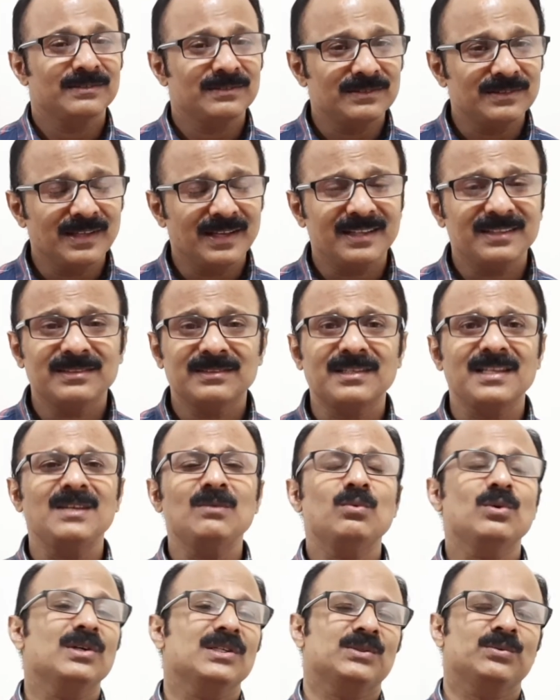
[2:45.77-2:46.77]
There are three
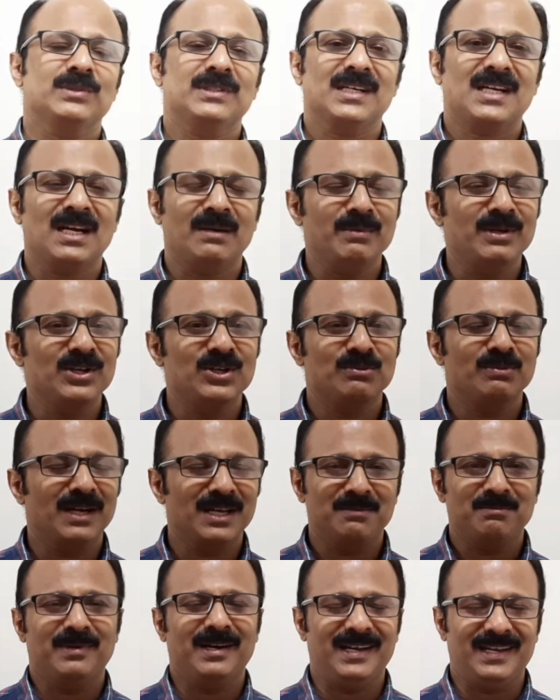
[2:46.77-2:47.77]
words which are coming to my
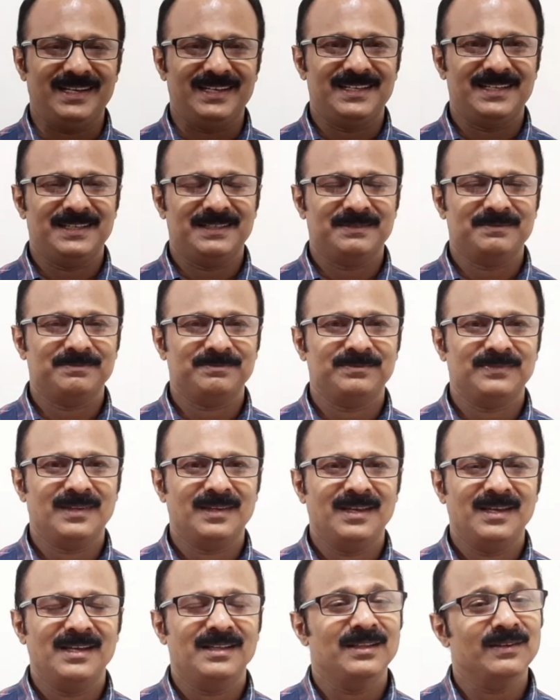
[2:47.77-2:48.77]
mind.
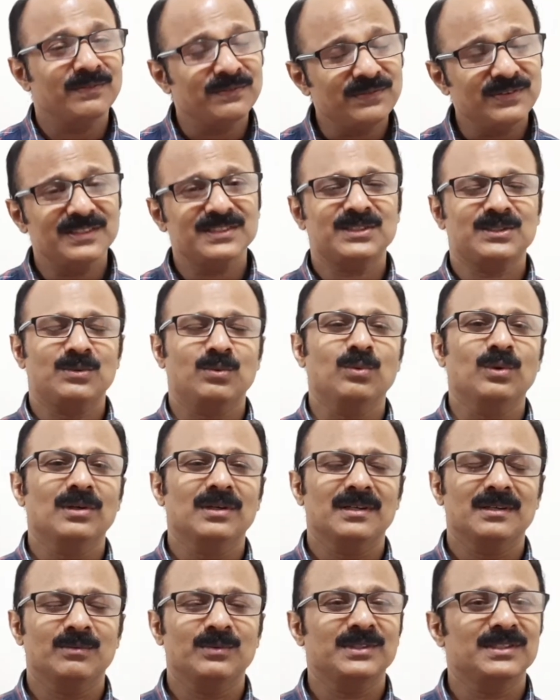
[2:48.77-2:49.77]
The first
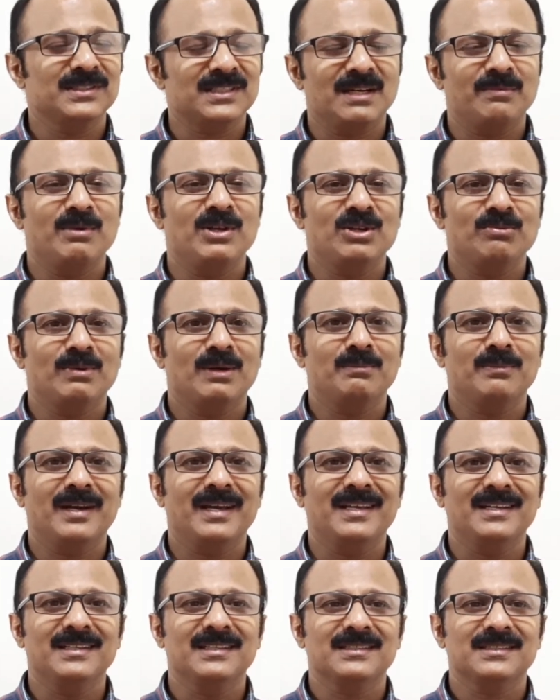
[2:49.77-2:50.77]
word which is coming to my
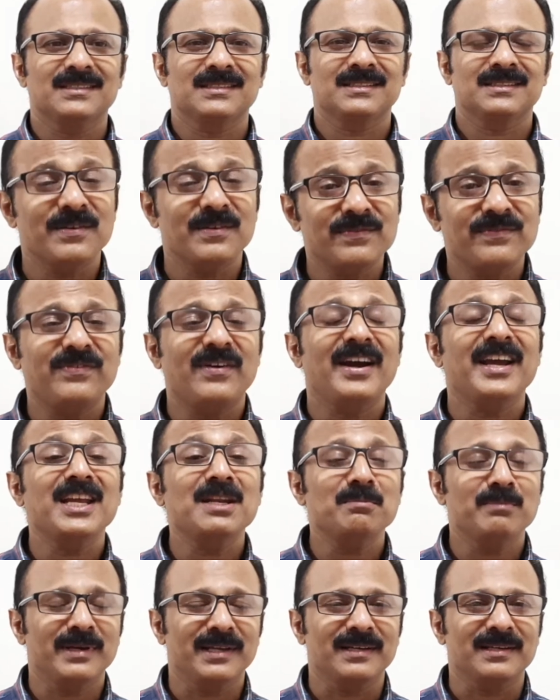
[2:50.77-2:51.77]
mind is
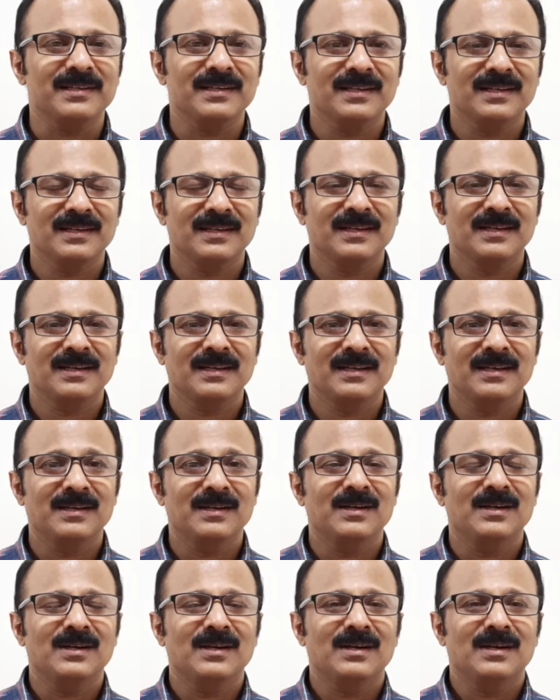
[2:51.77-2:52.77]
refinement.
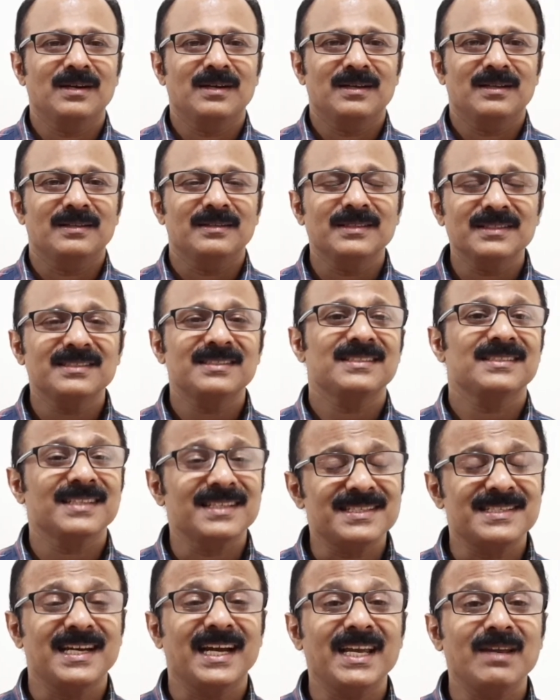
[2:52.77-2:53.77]
This is a
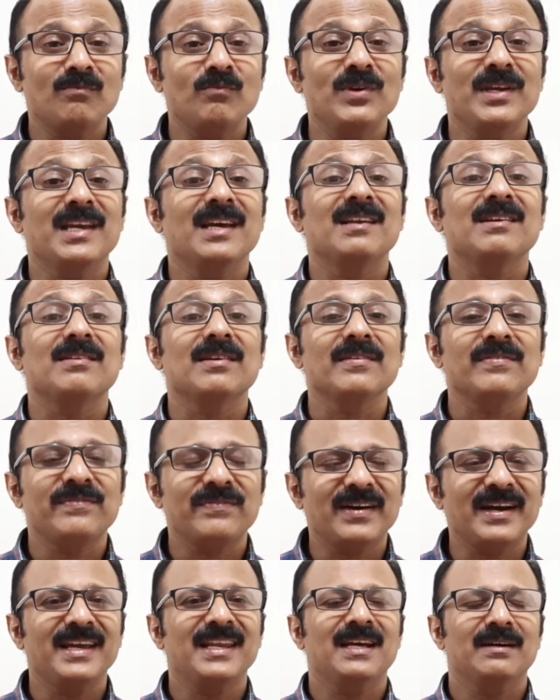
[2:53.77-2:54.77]
time we can
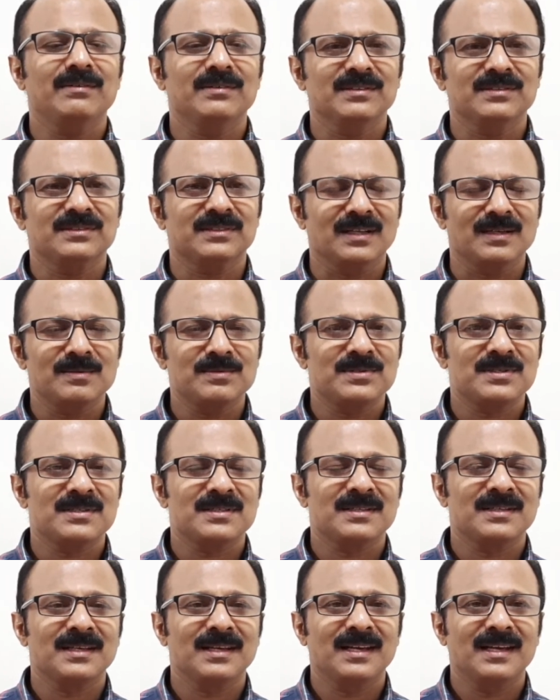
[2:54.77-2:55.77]
refine ourselves.
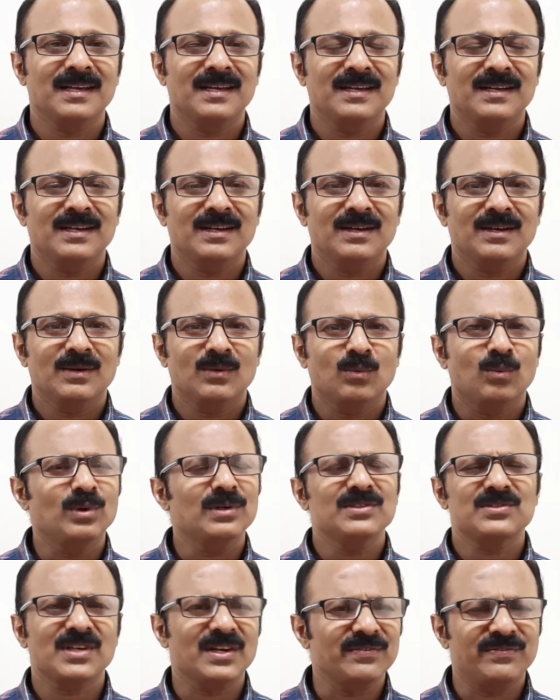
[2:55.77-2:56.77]
What
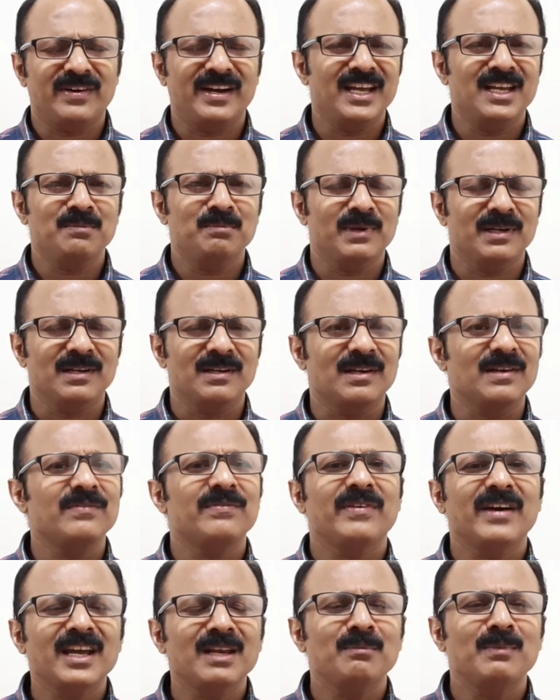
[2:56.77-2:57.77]
is refinement?
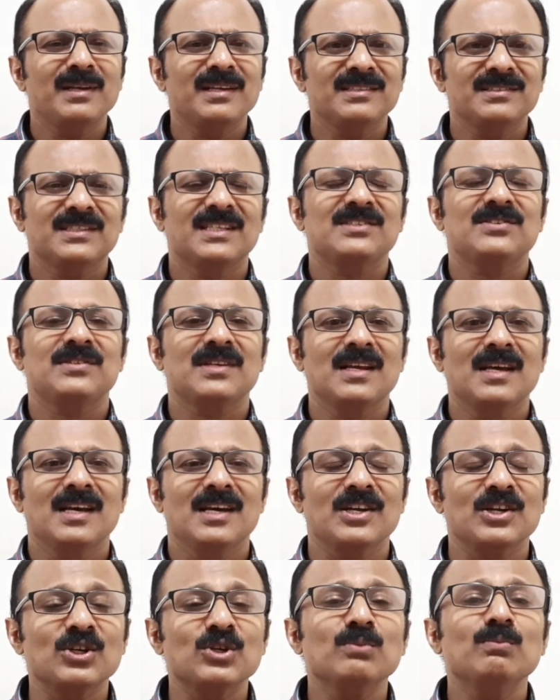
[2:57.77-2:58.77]
Refinement is just
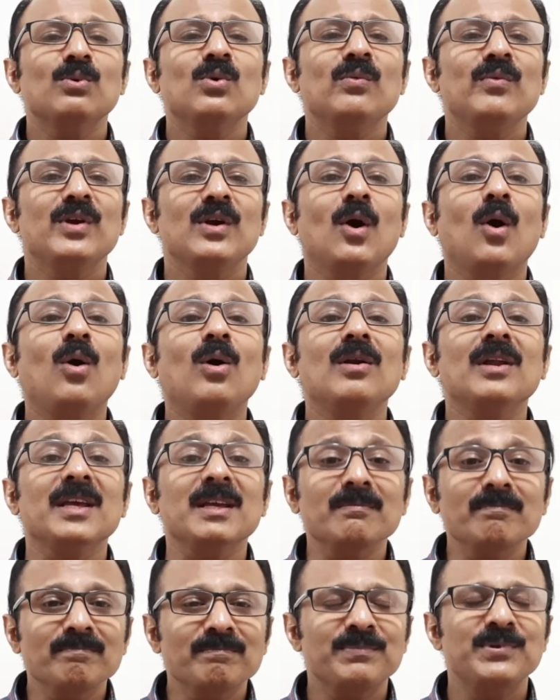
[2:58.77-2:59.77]
removing all
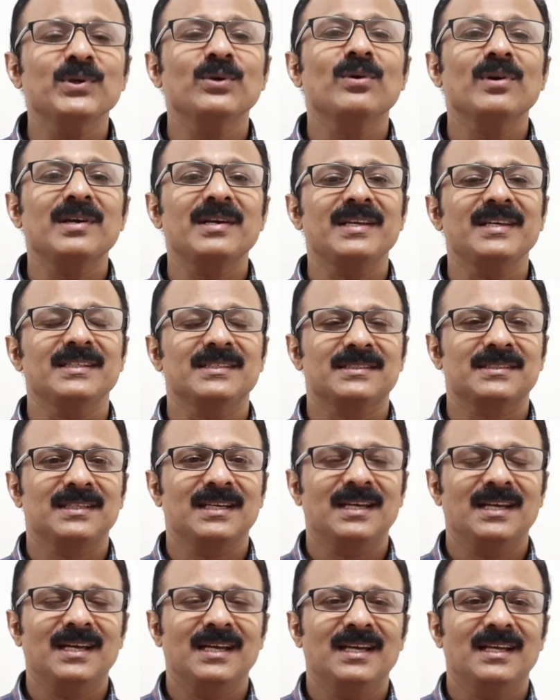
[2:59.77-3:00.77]
impurities
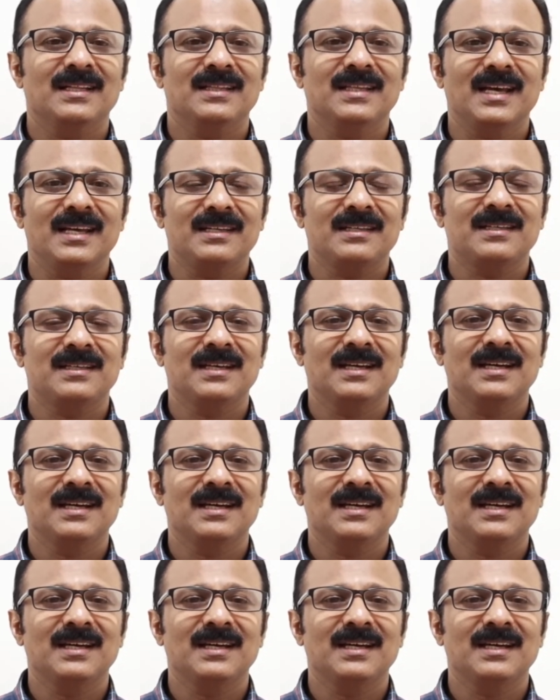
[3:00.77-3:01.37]
that